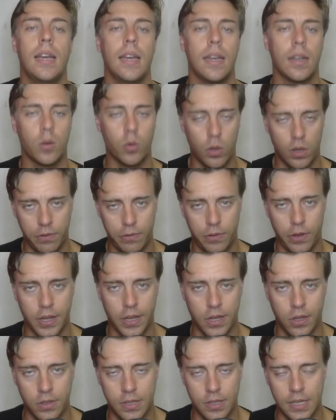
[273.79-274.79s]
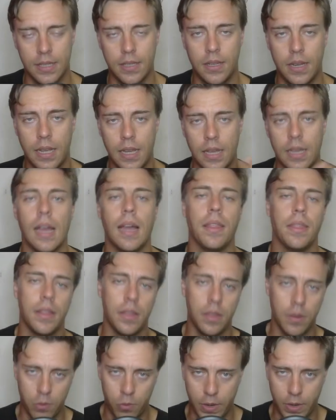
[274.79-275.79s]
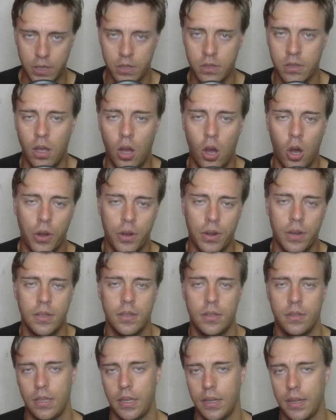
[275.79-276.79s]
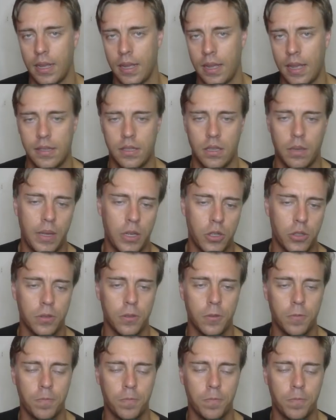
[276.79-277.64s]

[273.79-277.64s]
qualifying on Saturday and then the race on Sunday, as I mentioned.